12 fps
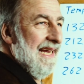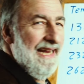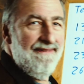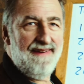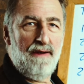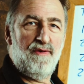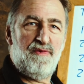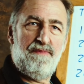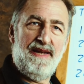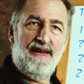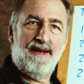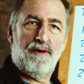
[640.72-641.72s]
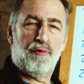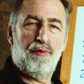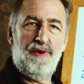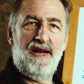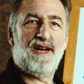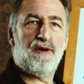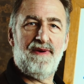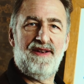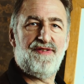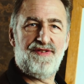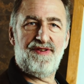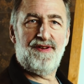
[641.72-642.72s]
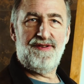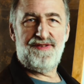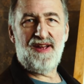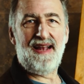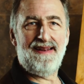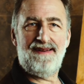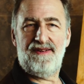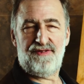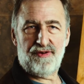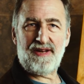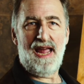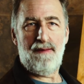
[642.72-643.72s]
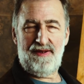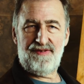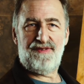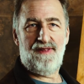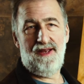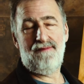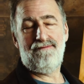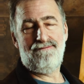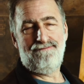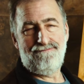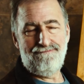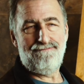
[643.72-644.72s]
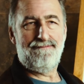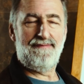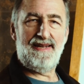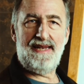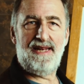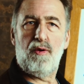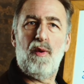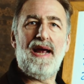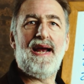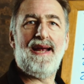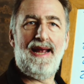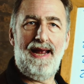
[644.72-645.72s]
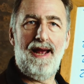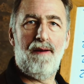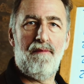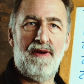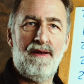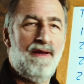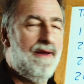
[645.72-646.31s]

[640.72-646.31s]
If I was being a rigorous scientist or chemist, that in a way I am,